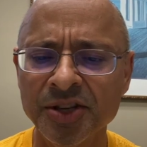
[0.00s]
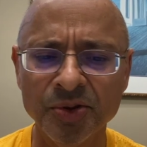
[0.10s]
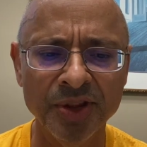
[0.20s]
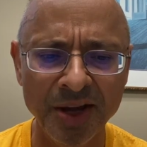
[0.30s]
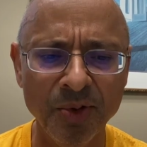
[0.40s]

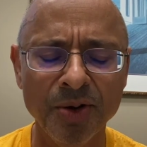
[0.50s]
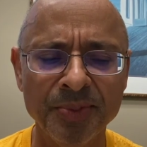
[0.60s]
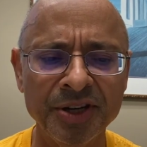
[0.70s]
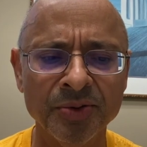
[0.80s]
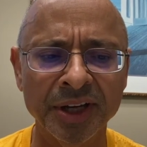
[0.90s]
So they won't
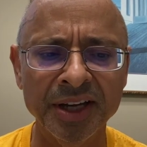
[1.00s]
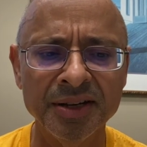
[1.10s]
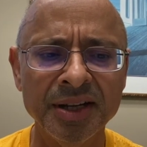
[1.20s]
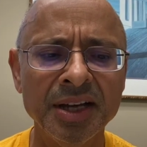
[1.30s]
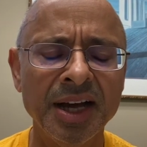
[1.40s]
be doing
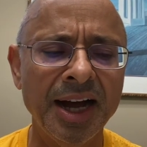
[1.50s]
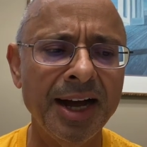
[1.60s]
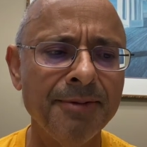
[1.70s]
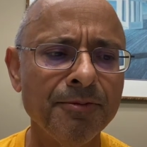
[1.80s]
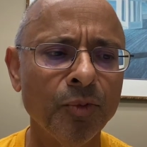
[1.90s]
it.
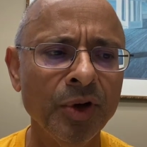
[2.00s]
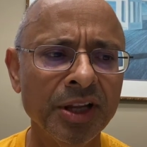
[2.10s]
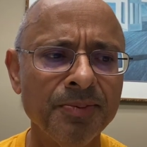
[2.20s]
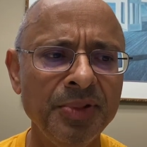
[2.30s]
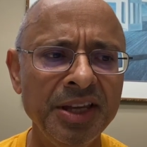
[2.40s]
Will
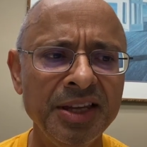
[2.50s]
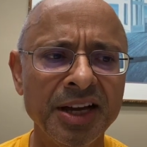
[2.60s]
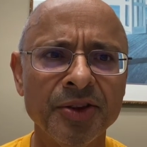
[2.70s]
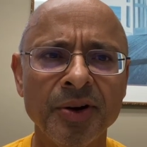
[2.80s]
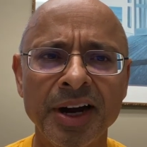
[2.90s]
it be the
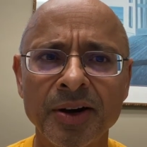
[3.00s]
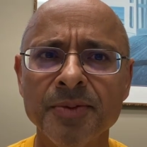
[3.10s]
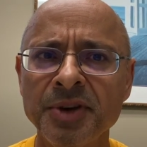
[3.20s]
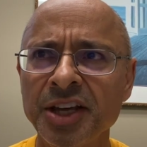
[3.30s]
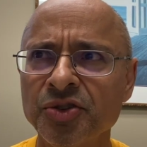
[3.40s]
other
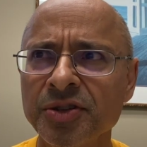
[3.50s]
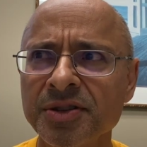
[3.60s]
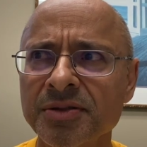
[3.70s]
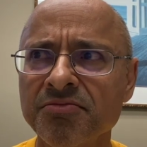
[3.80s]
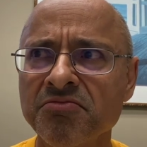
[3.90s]
Arab
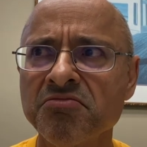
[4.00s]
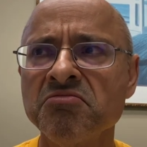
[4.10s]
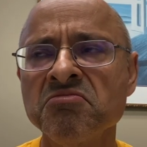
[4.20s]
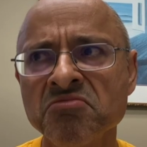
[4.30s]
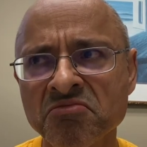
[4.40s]
nations?
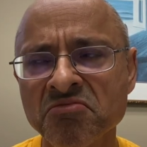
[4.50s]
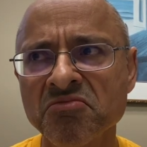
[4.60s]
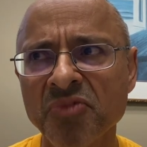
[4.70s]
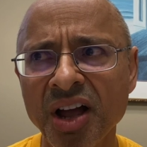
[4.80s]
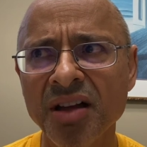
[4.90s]

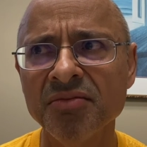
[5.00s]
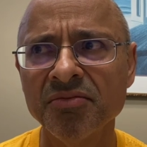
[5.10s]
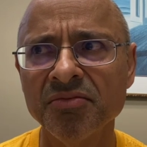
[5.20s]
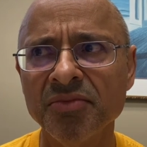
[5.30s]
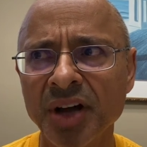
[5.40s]

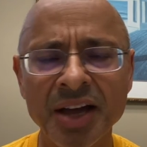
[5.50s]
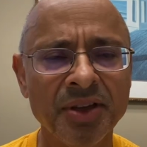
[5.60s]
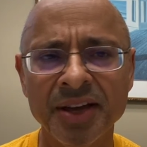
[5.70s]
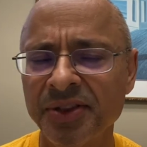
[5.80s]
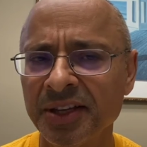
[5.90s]
Well,
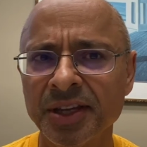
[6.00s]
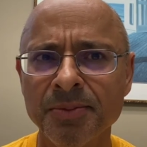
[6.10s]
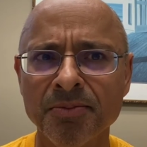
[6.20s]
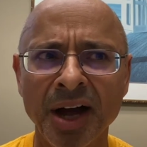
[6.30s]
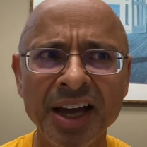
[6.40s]
I think they
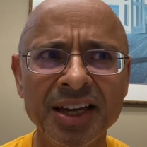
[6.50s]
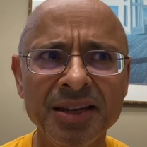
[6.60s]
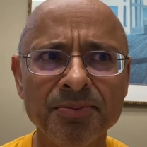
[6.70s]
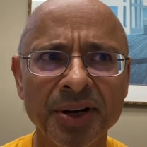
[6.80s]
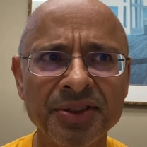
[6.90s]

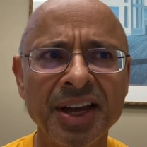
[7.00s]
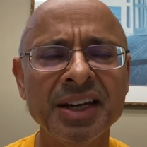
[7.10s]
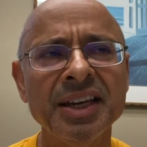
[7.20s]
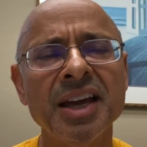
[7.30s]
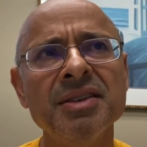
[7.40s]
might, but then
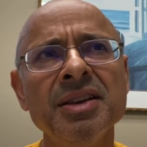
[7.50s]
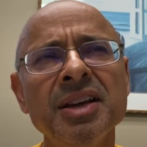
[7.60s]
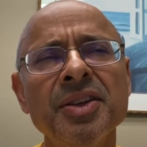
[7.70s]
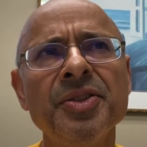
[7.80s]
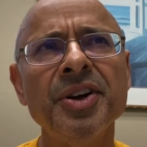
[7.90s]
again,
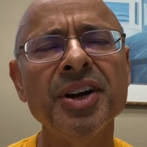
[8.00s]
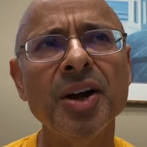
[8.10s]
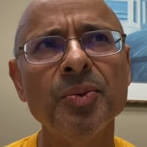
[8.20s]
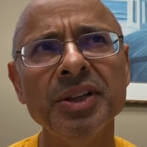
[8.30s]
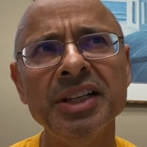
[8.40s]
they're
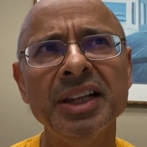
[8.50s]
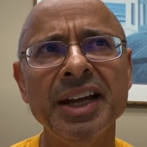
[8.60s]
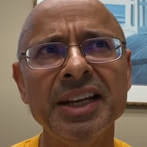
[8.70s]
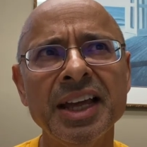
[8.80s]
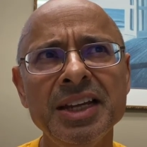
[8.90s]
not really
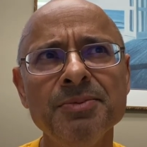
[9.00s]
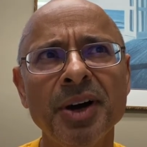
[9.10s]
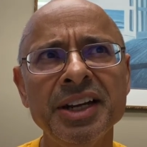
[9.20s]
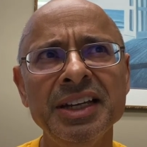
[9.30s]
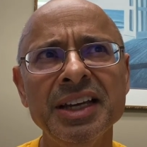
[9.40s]
letting
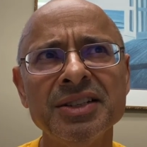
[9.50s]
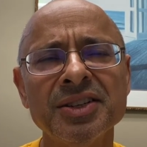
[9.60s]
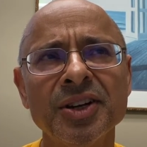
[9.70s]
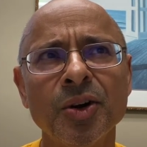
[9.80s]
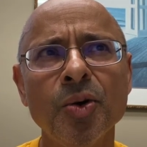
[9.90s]
anybody into their